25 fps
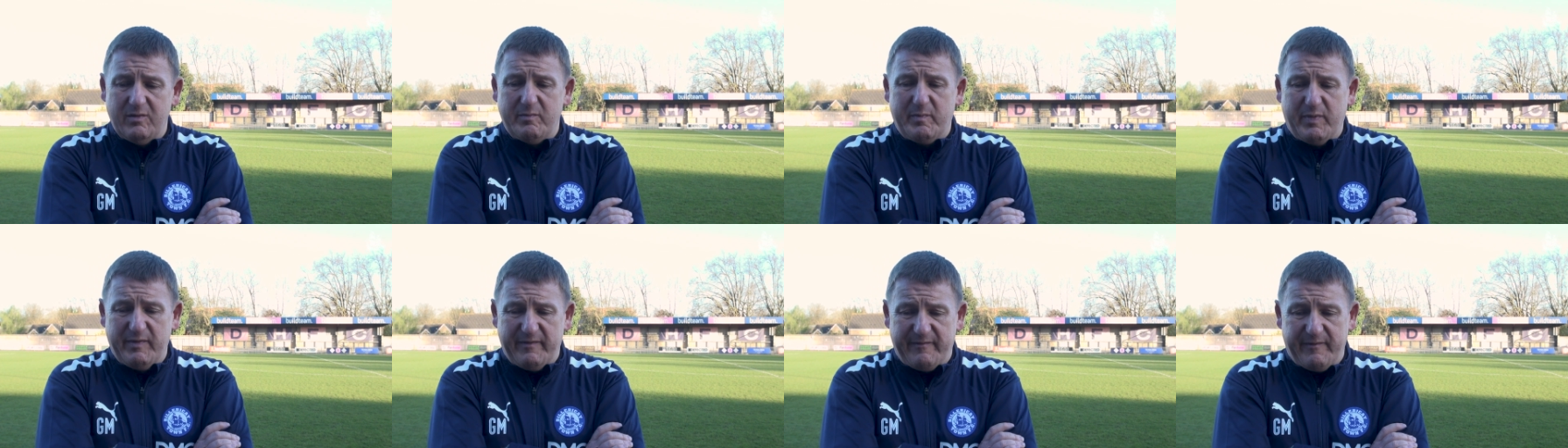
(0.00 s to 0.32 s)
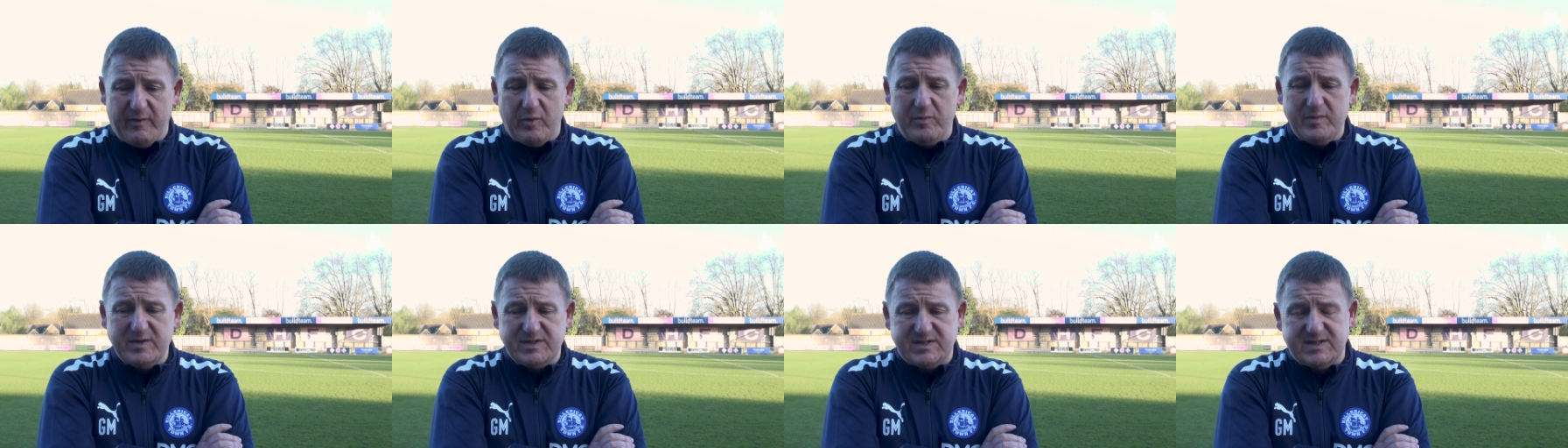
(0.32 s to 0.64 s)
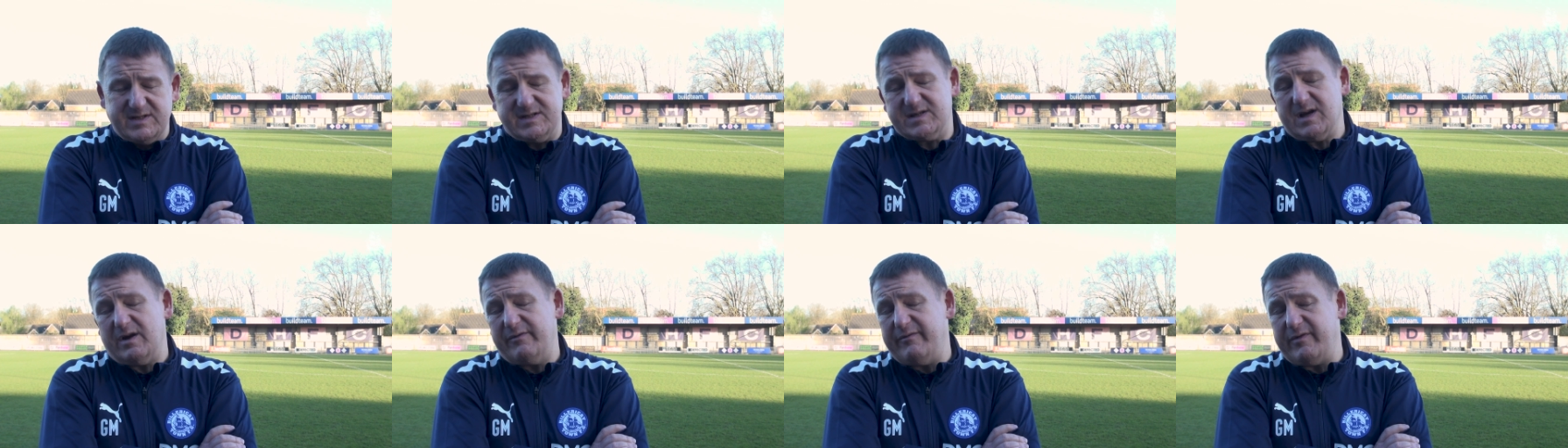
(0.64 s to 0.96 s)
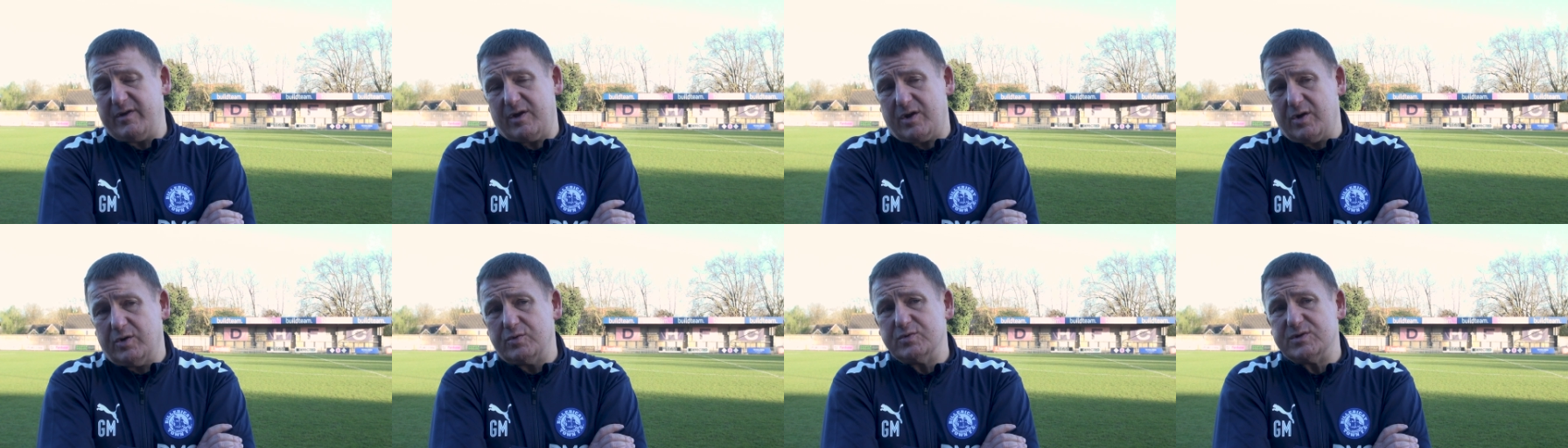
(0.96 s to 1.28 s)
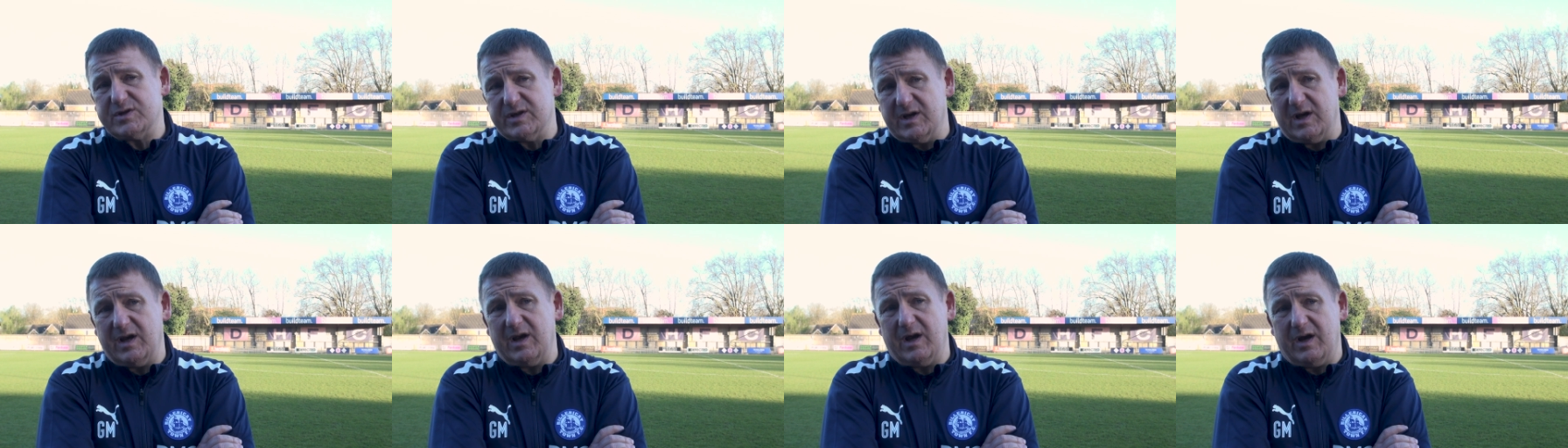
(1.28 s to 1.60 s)
performances over the
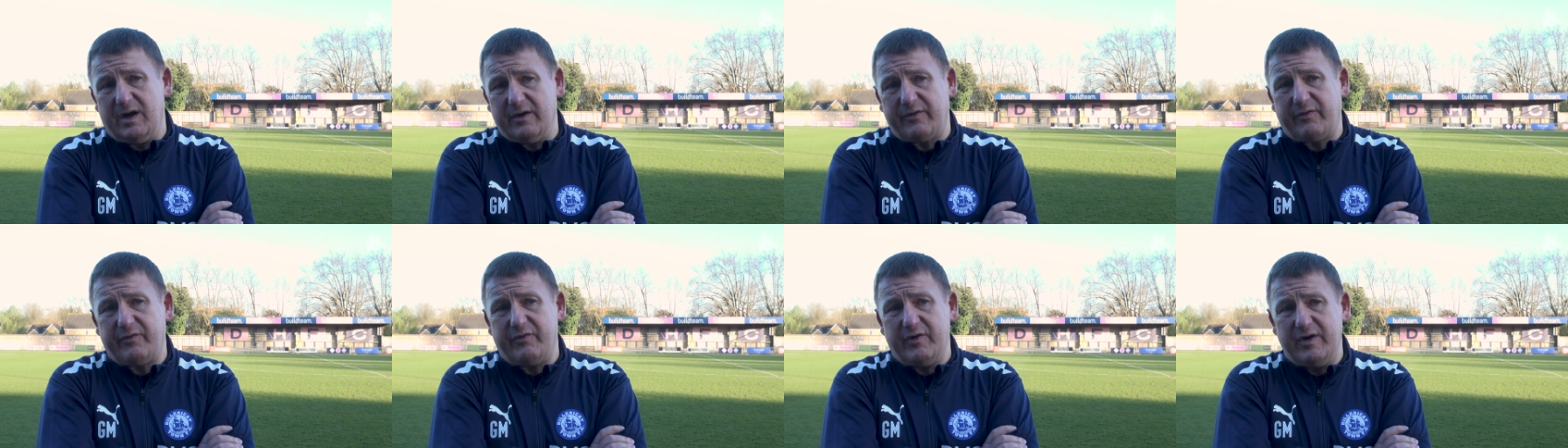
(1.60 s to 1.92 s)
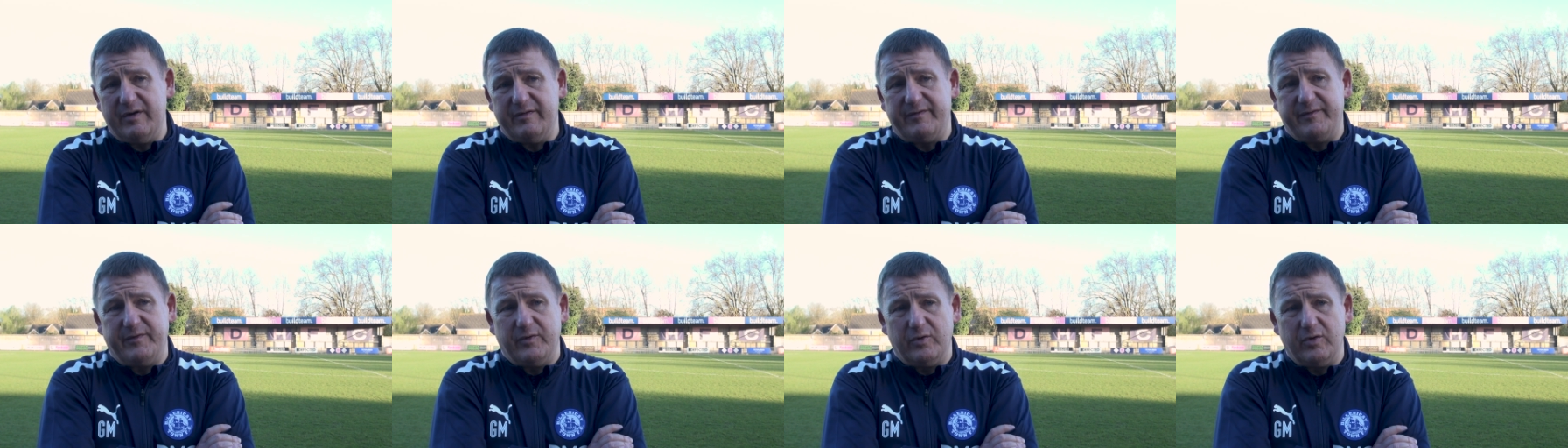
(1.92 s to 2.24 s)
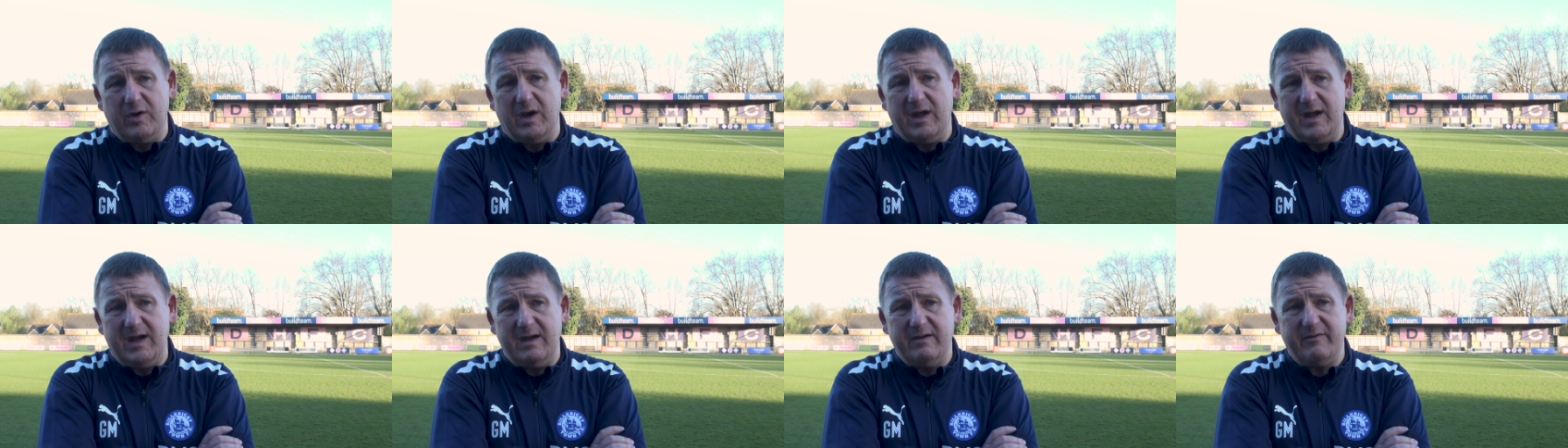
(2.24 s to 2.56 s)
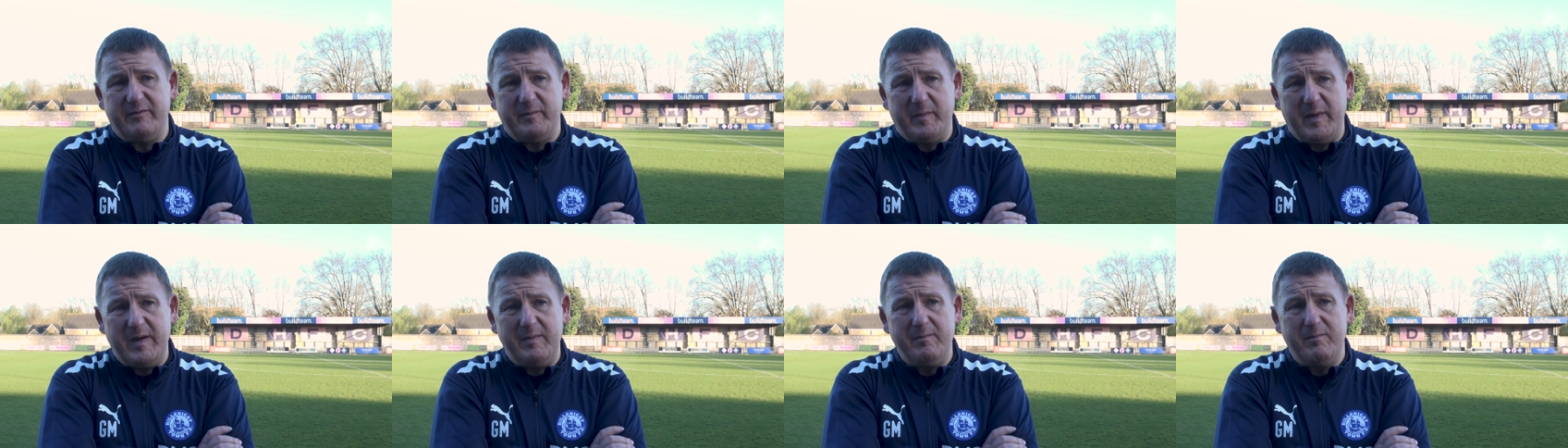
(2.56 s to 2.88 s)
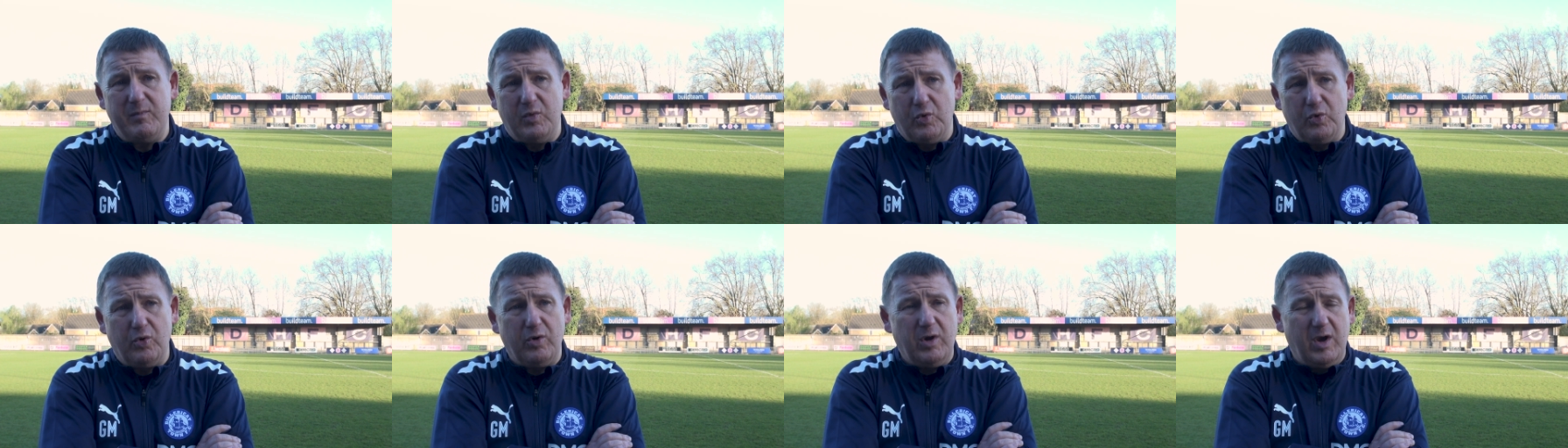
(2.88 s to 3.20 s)
course of the last 3 or 4, Lee, have been
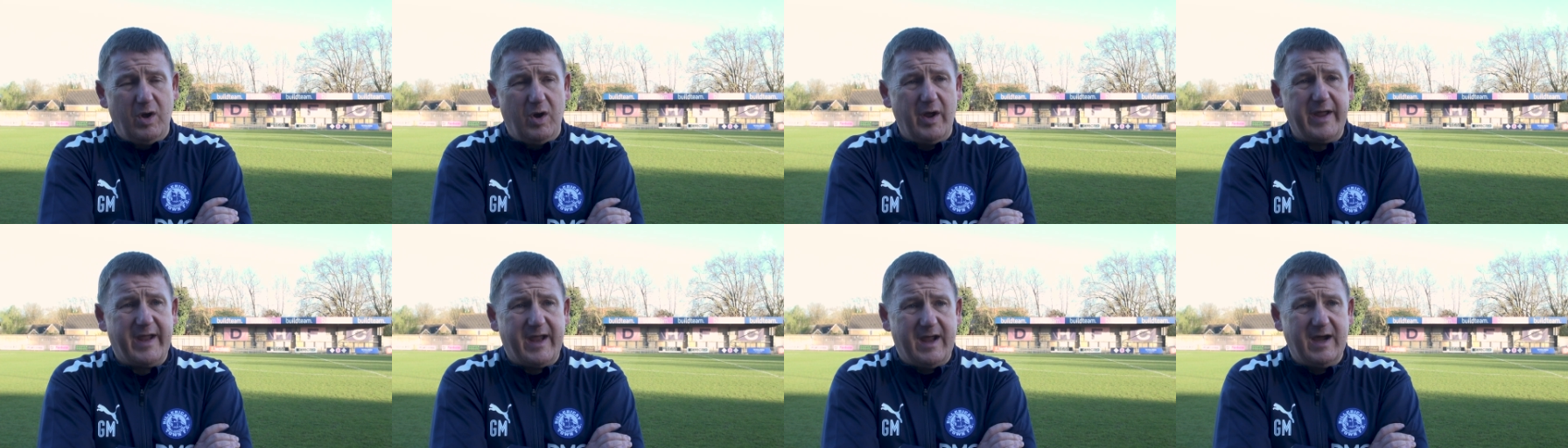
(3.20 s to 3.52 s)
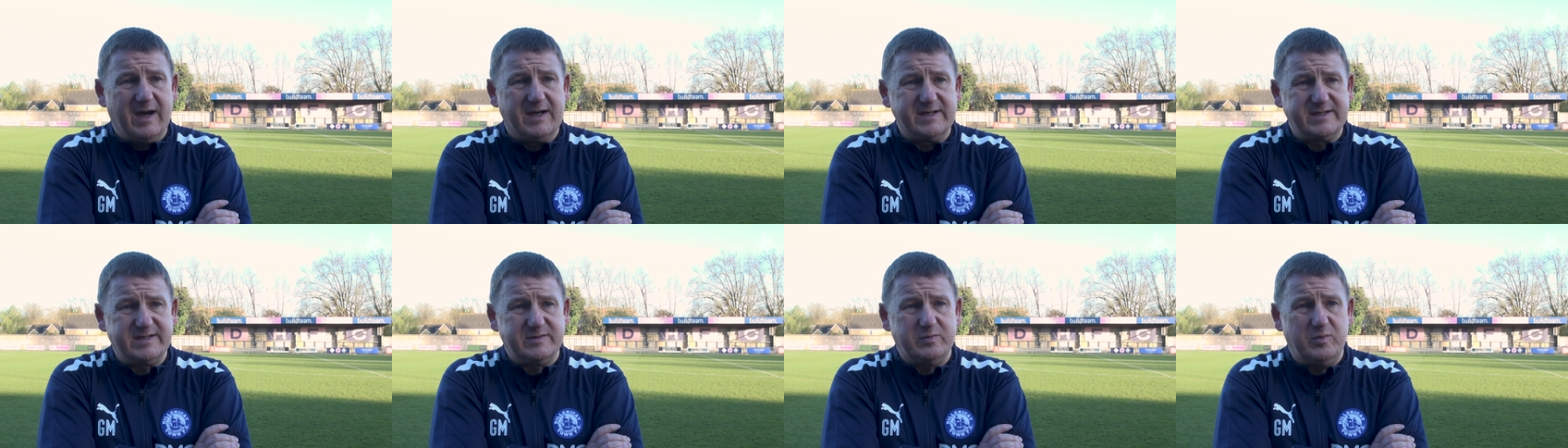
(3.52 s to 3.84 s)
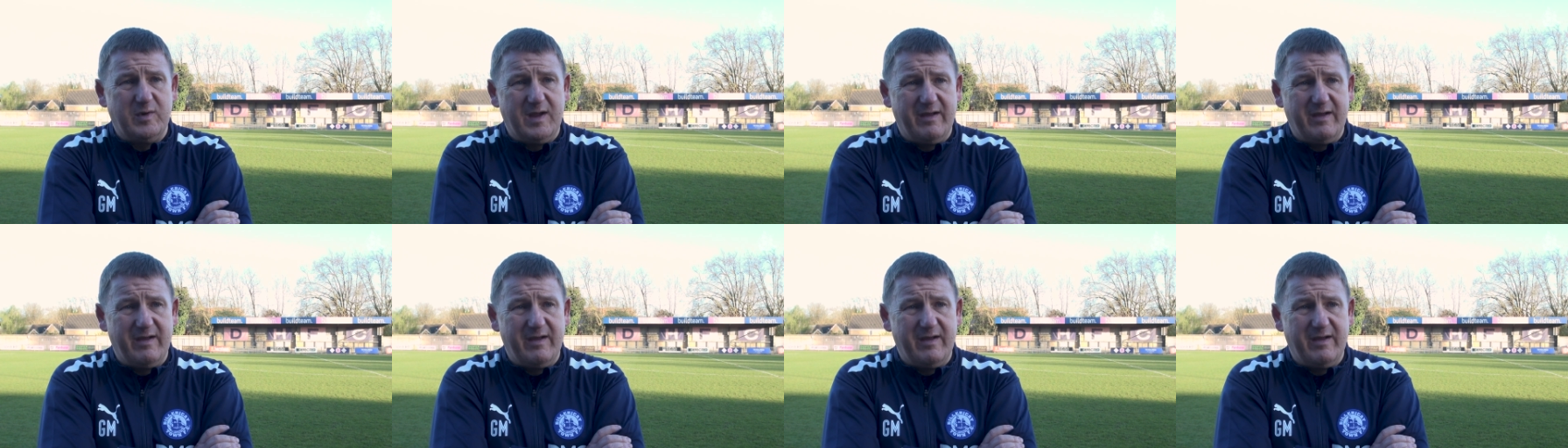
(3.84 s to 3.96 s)
more like us.